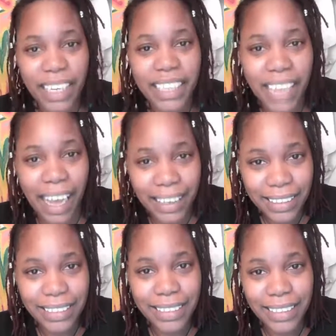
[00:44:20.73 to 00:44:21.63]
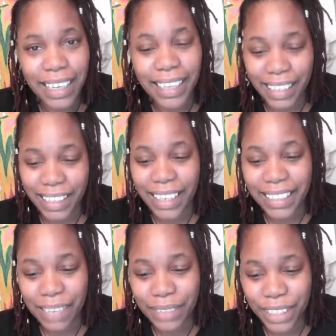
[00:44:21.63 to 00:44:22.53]
It's not. I think a lot of
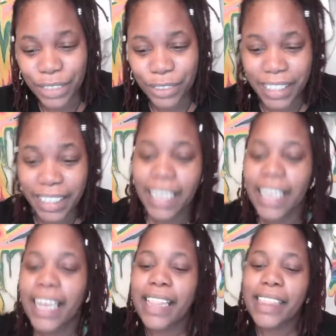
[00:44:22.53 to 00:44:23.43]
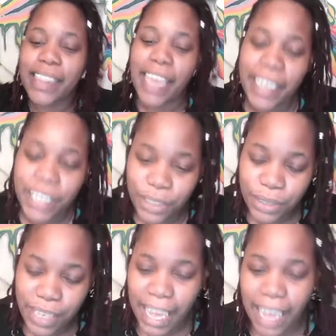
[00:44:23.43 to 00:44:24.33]
times it's greed. Thank
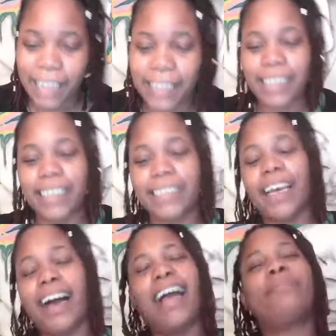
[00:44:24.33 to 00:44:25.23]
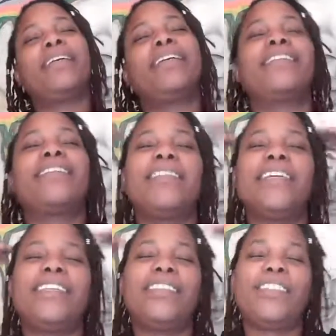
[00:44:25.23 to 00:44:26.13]
you, Kathy. Tommy
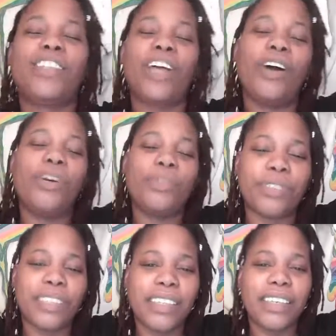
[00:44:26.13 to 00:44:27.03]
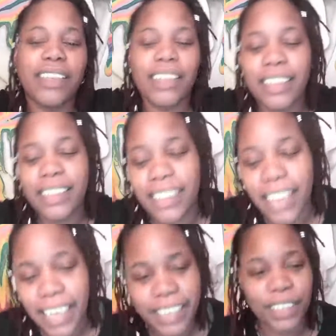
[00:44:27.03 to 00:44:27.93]
Lee Jones.
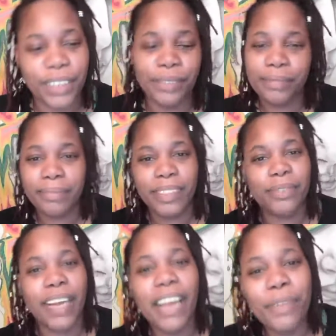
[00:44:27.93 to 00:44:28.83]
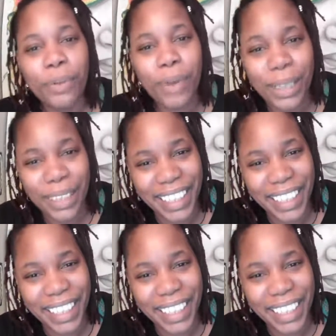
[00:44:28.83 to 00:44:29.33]
Thank you. For everyone